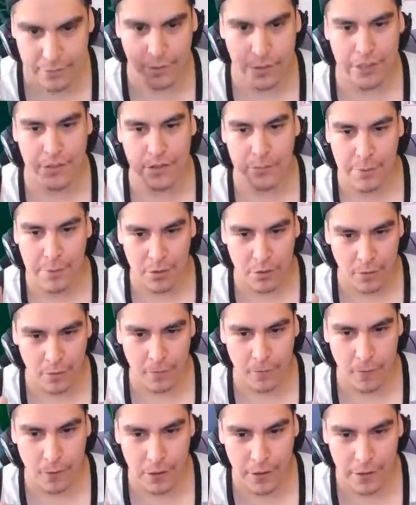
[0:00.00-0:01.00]
what I should be going
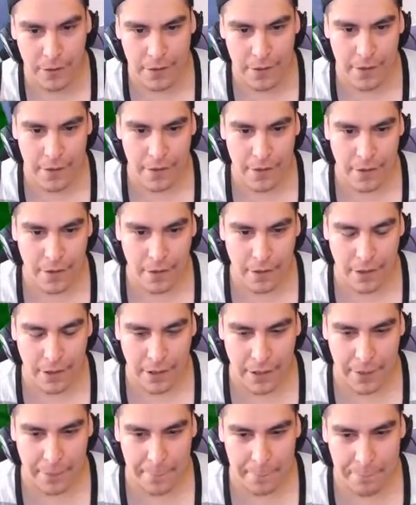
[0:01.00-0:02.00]
for.
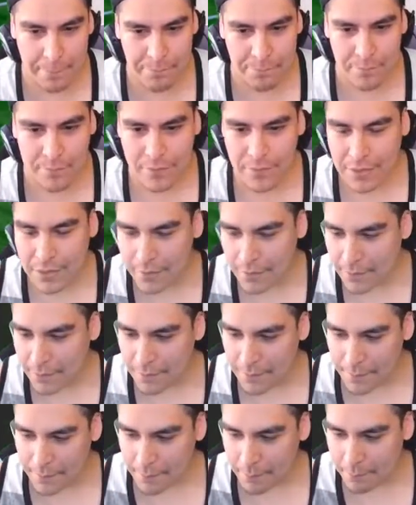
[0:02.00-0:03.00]
Um,
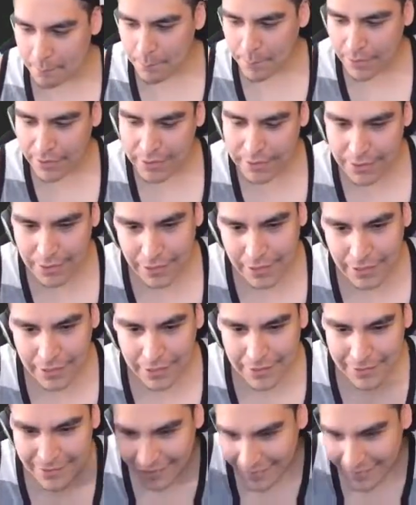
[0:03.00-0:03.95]
but, uh,